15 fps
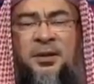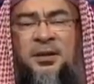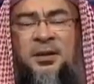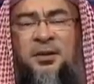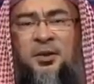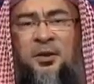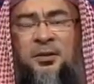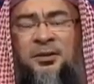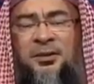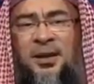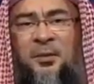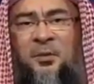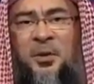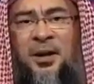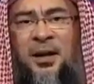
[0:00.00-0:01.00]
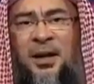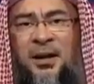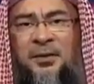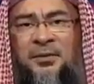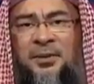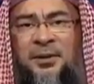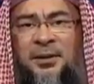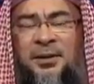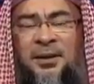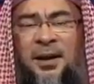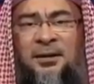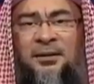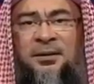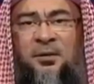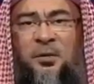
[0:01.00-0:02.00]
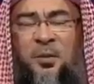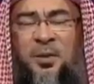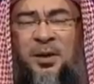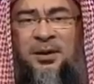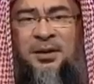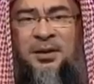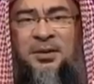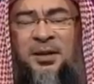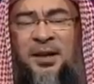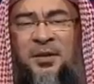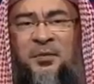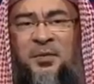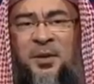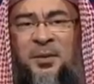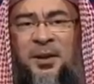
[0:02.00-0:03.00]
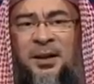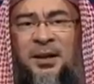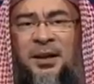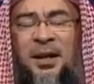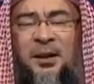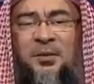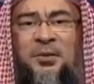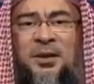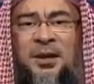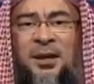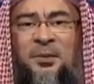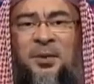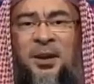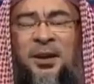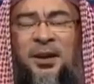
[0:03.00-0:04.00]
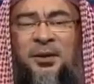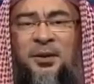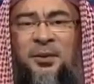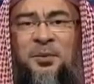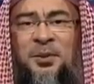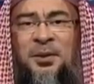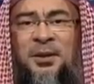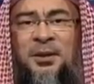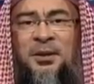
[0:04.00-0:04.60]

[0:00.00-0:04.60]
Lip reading: This is all the time we have. Until we meet next time, fi amanillah, wassalamu alaikum